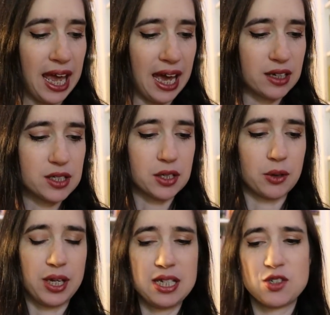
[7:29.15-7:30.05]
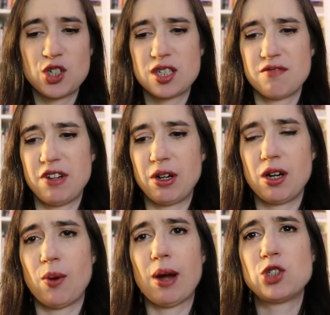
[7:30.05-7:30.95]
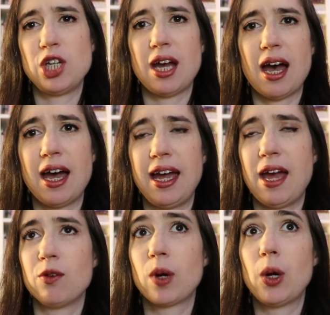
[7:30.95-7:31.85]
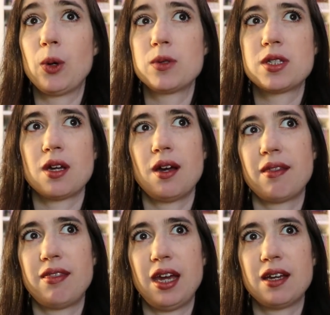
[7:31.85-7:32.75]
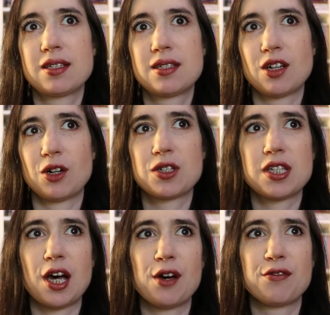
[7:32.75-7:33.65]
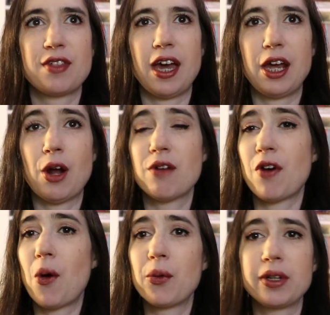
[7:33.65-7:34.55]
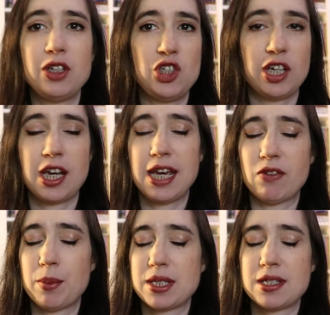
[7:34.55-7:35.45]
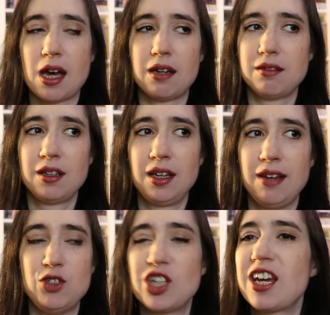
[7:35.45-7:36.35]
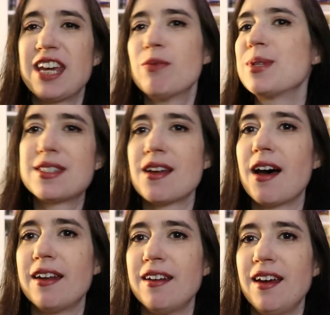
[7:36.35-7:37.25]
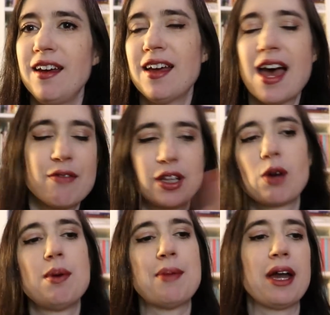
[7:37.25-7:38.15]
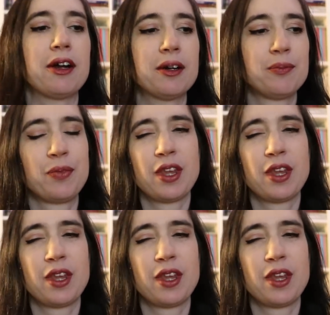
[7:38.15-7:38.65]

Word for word: And so he's just a very grouchy guy, and Rose thinks to herself that, you know, if only she could give him a son. If she could give him a son, everything would be better.